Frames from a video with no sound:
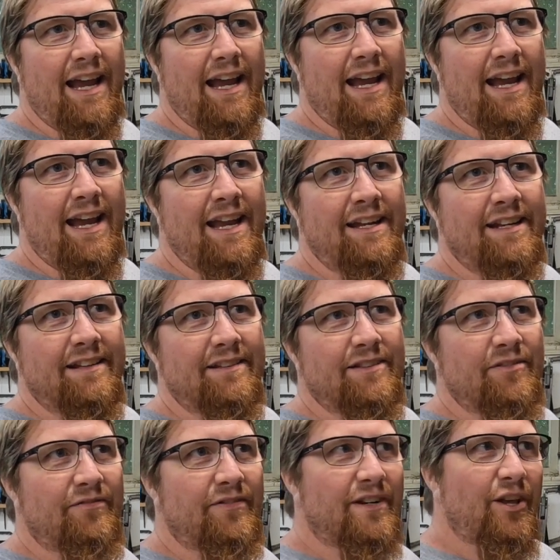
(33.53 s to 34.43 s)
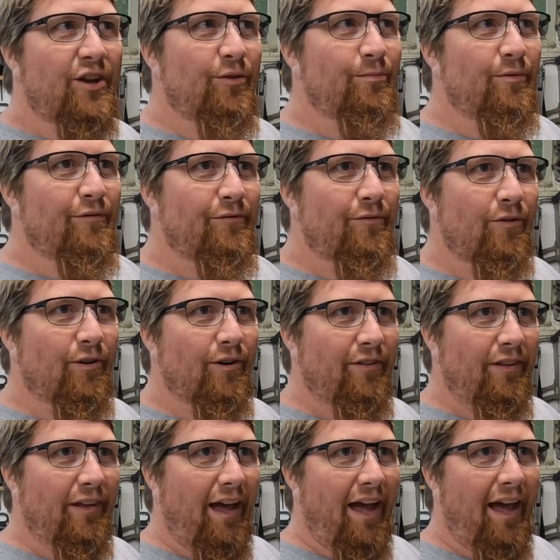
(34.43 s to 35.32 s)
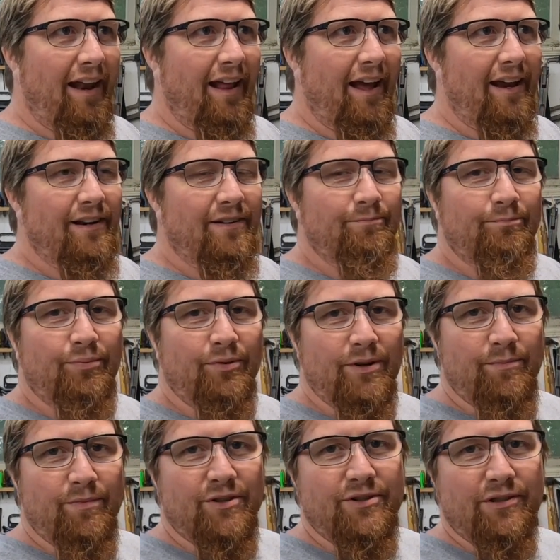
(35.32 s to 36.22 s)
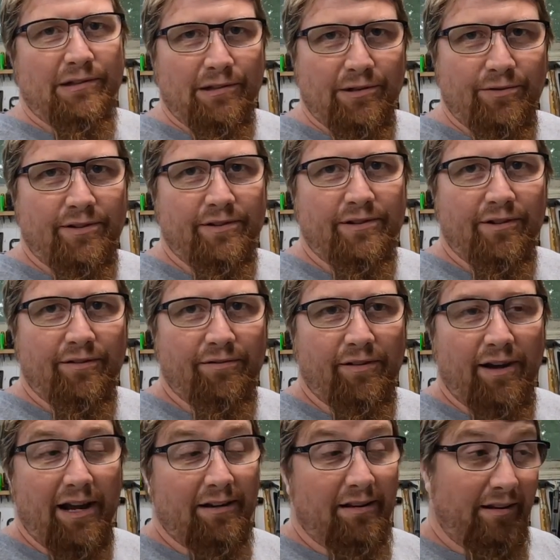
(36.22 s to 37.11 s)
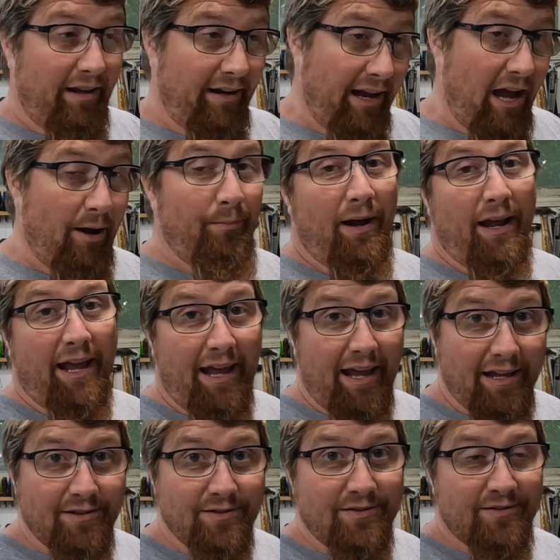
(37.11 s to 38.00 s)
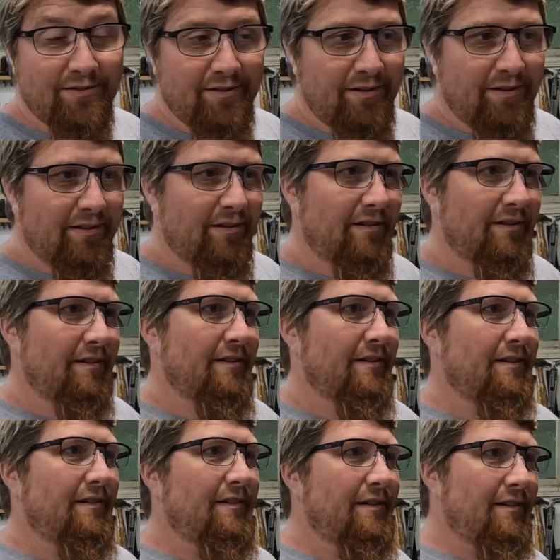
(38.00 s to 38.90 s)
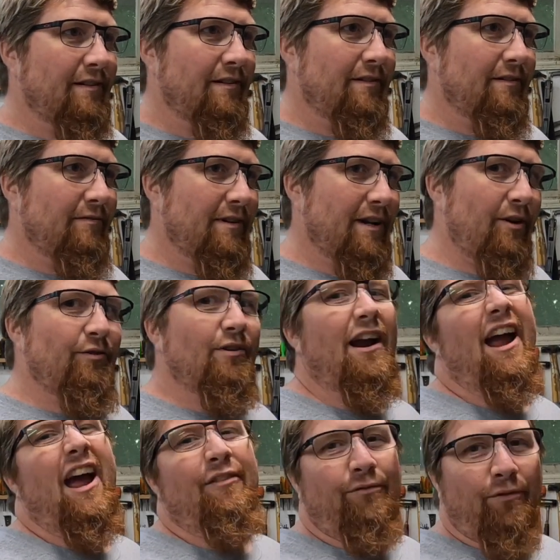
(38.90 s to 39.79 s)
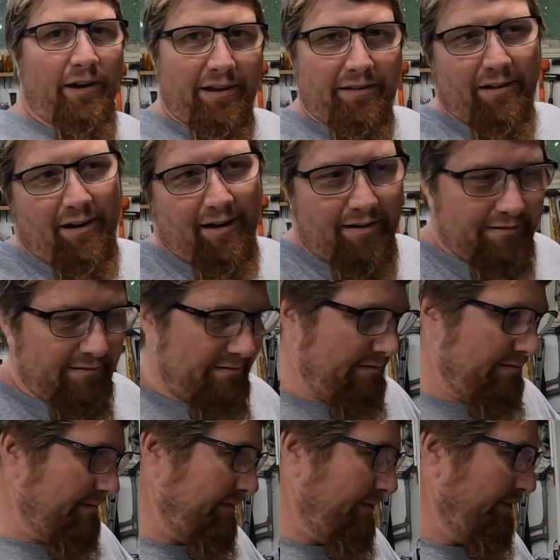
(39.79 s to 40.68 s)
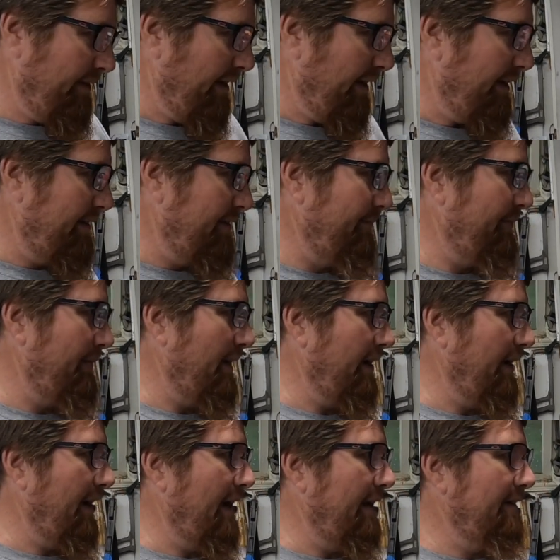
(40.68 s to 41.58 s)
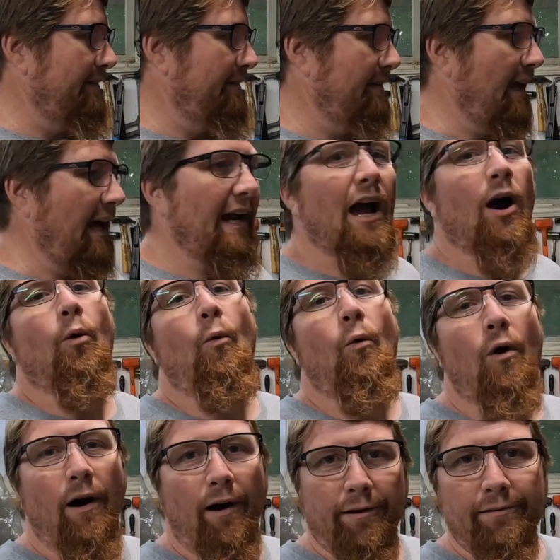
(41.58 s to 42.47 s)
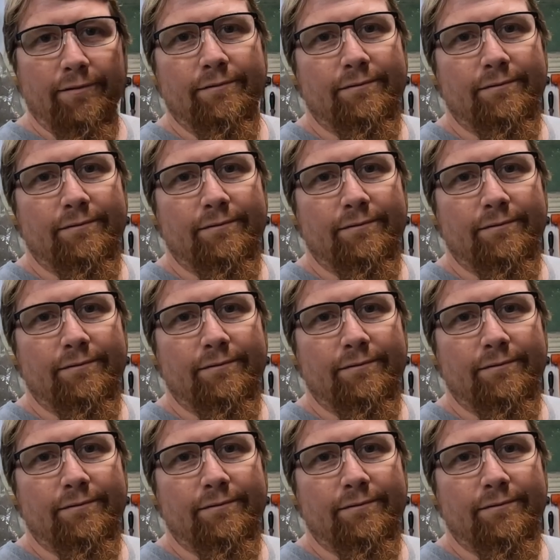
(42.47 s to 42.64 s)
In the video before that, I pretty much alluded to the fact that I got my heads. Well, we're halfway there. Okay, I got one.